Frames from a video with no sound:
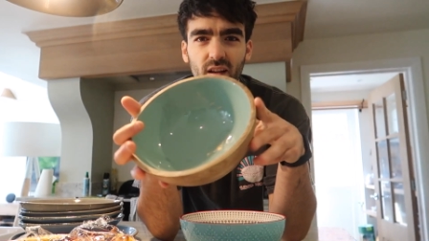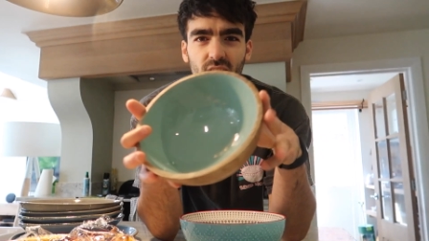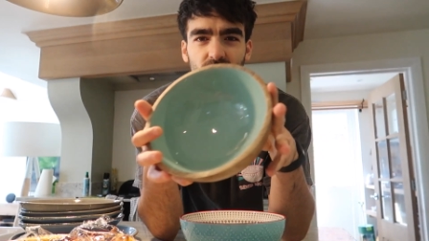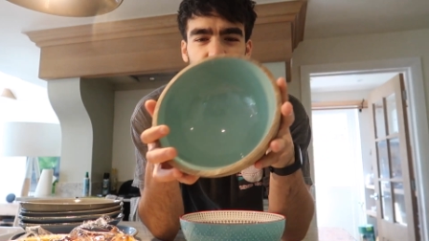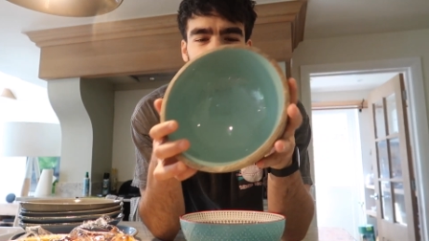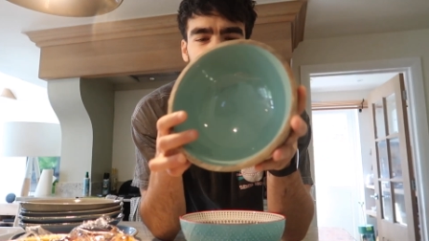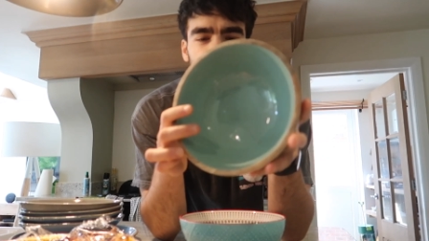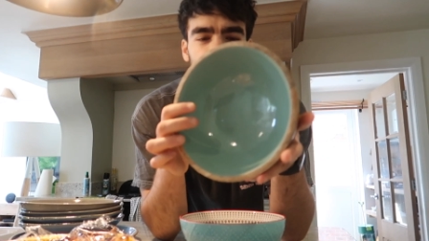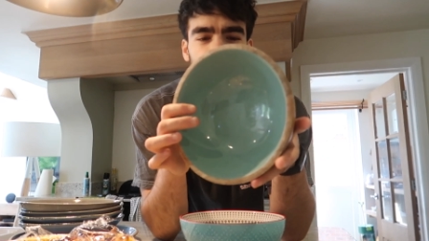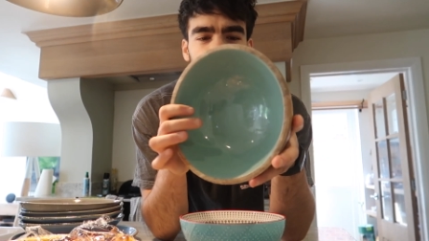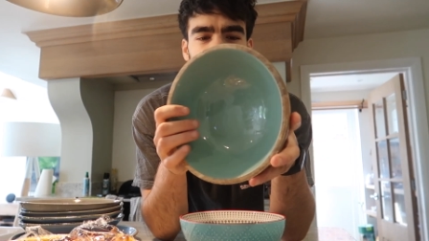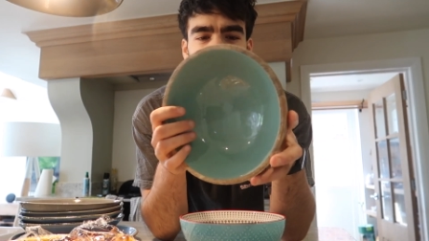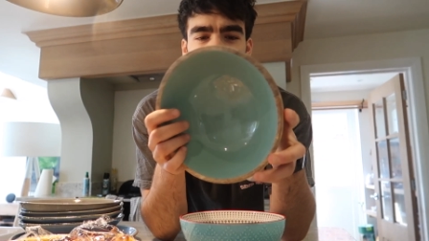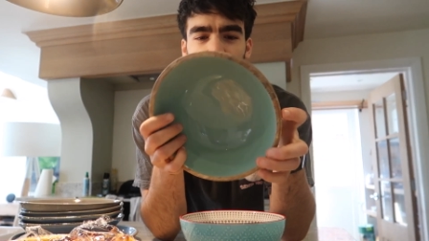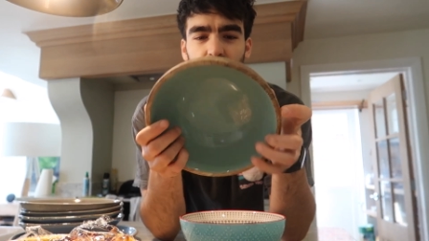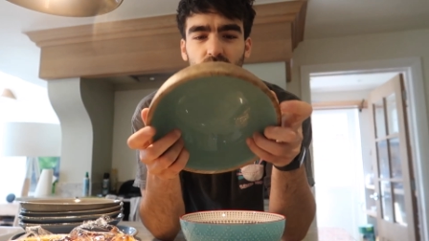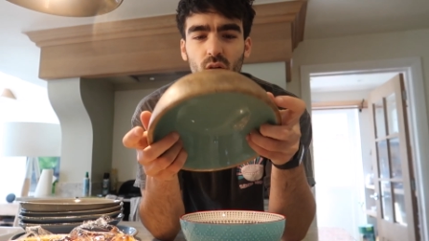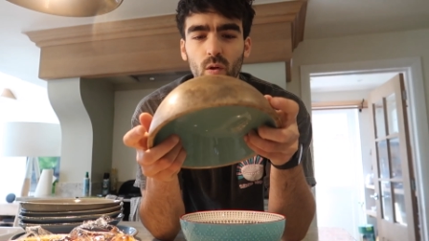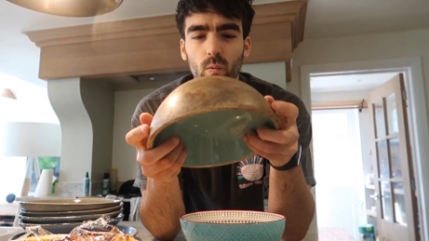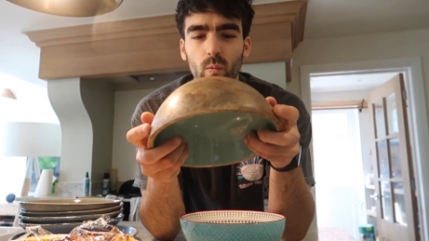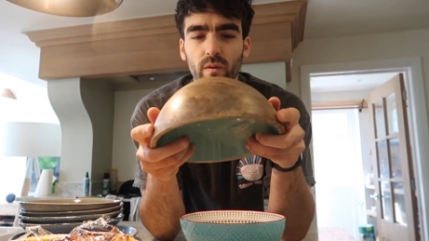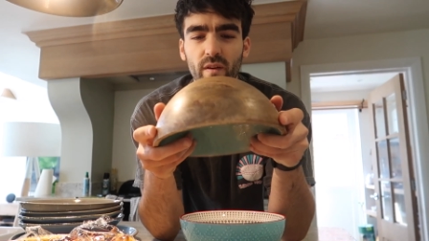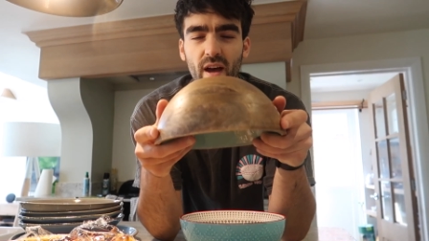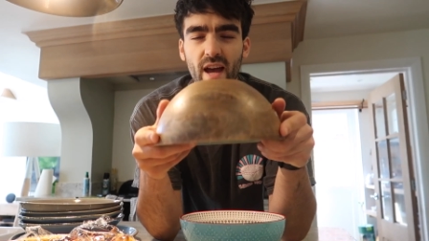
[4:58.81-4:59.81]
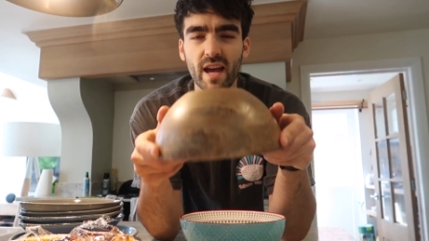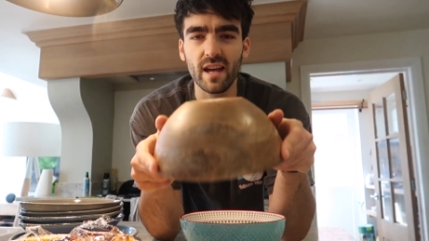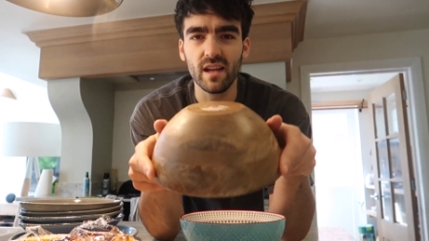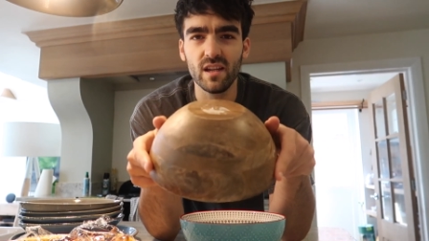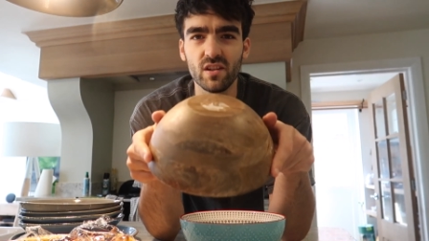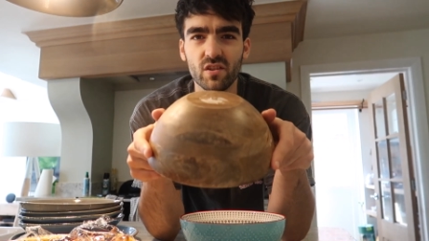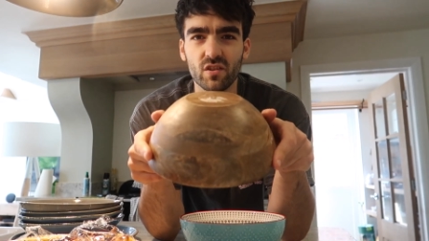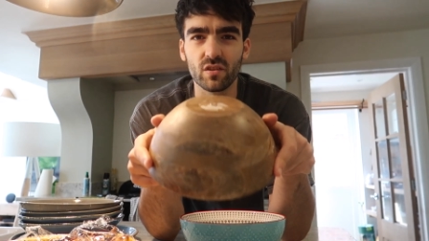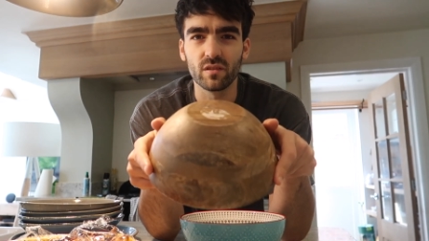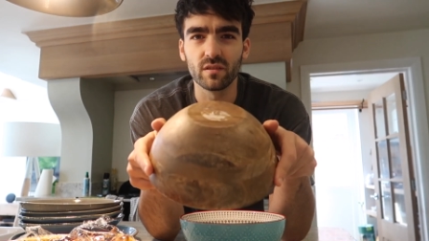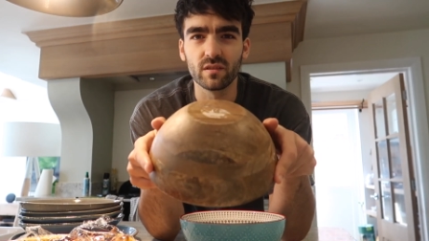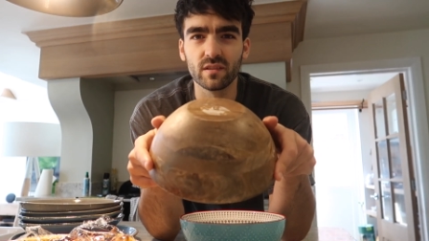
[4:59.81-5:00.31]
I think this looks good with
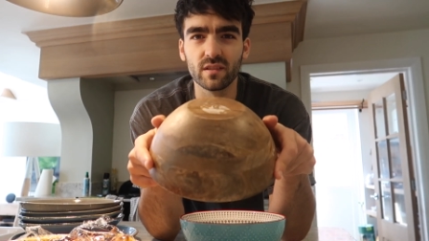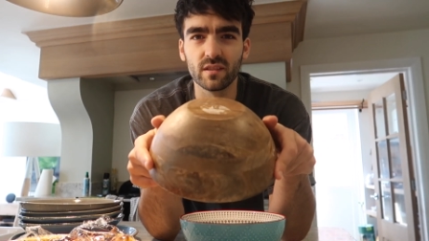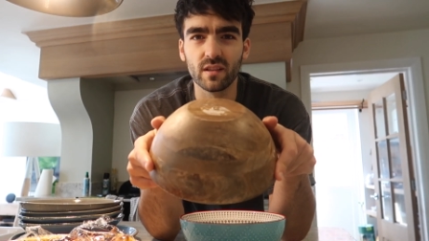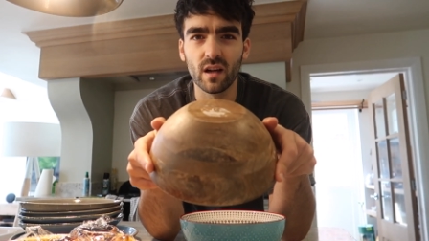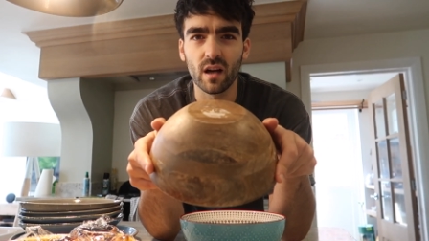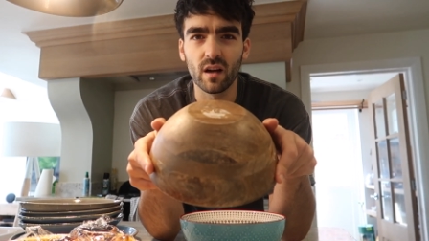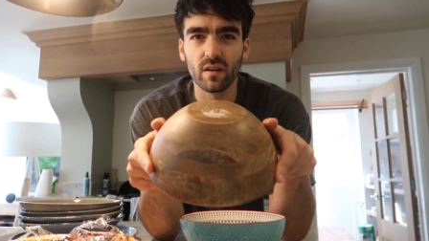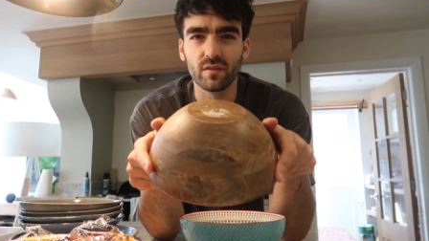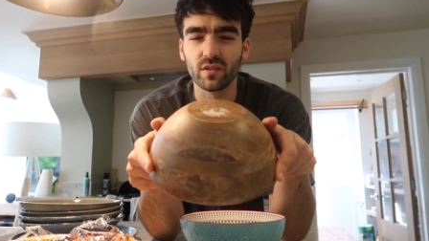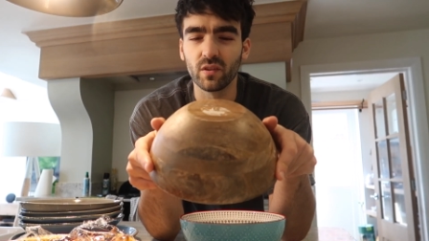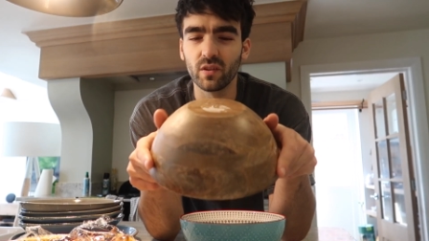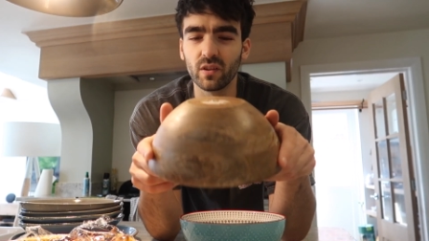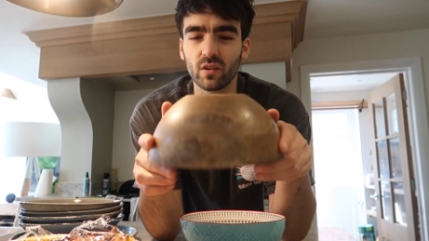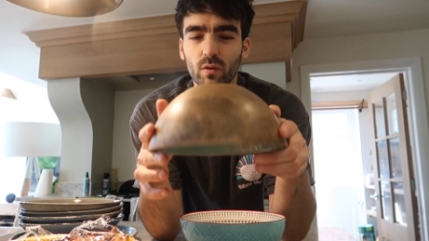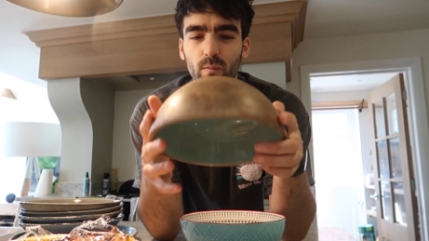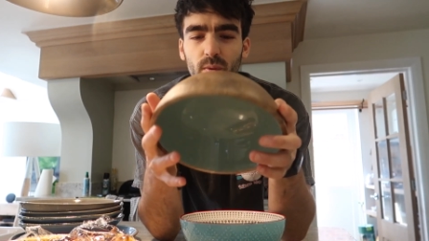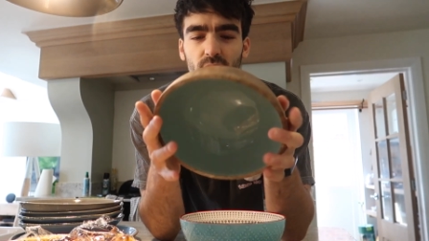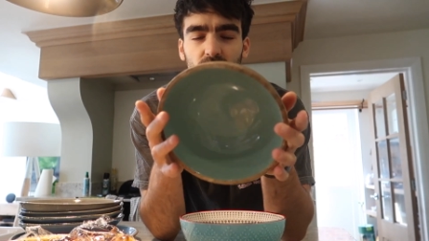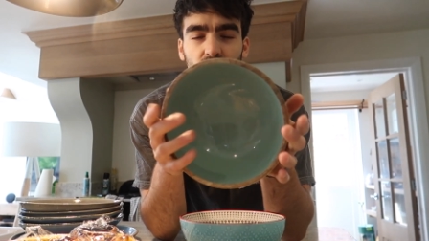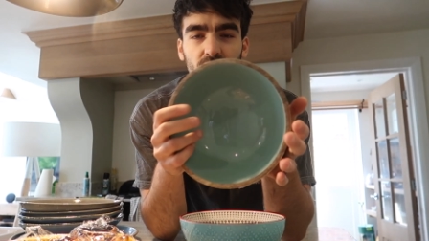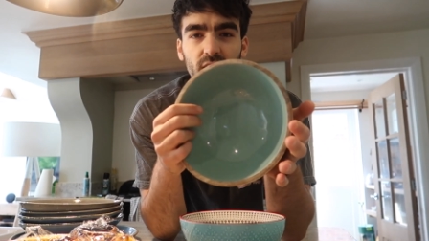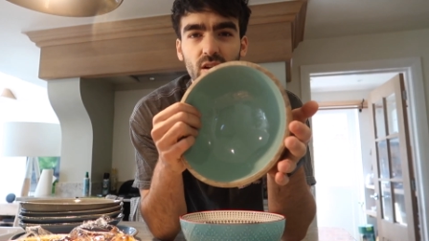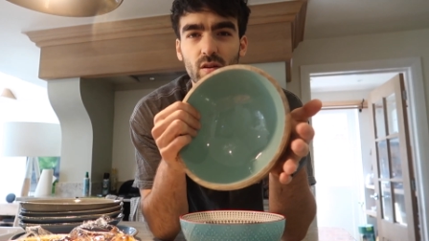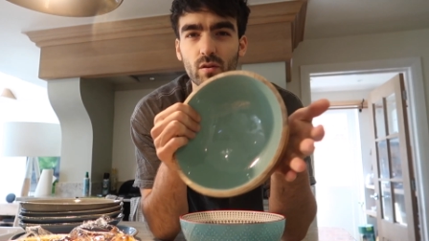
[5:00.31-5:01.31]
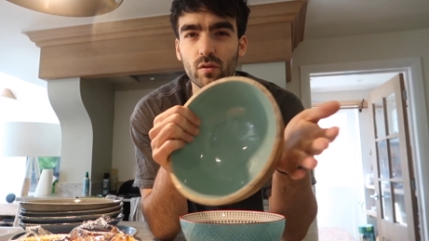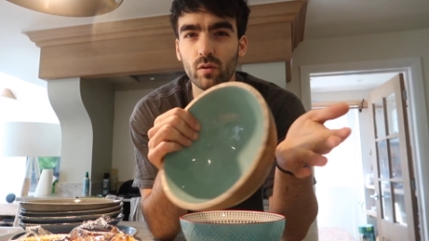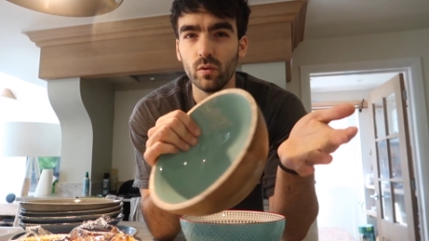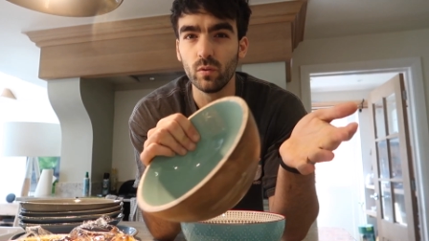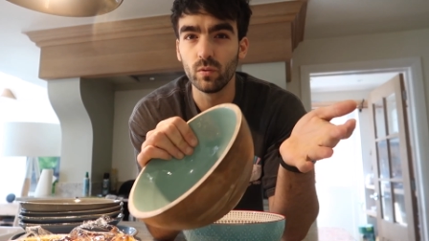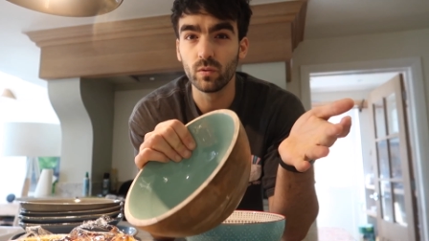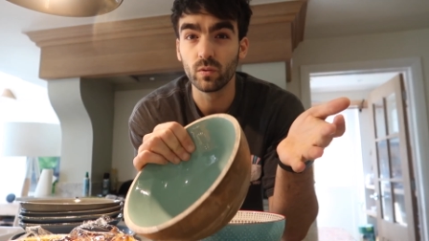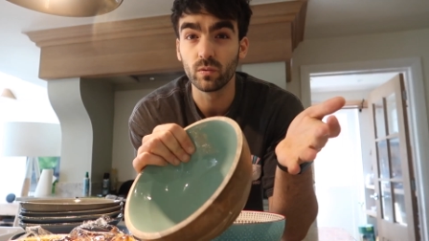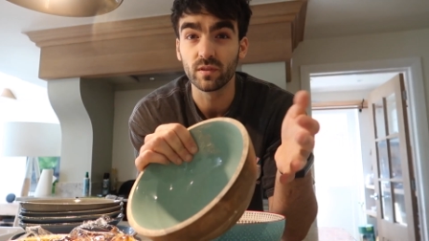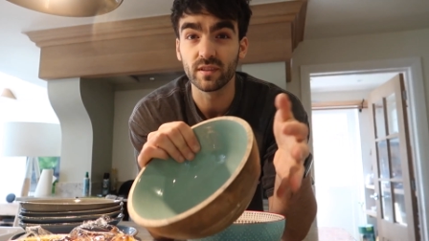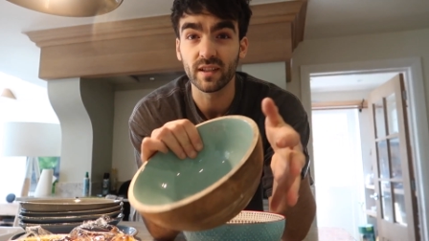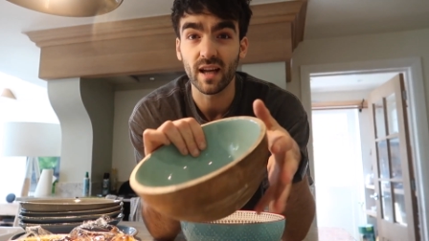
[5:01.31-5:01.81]
Asian stuff, so it could be like a
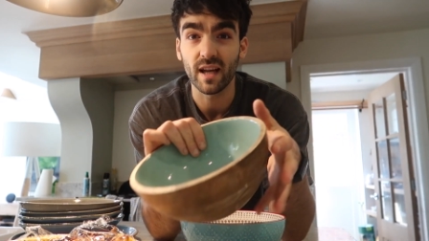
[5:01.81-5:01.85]
noodle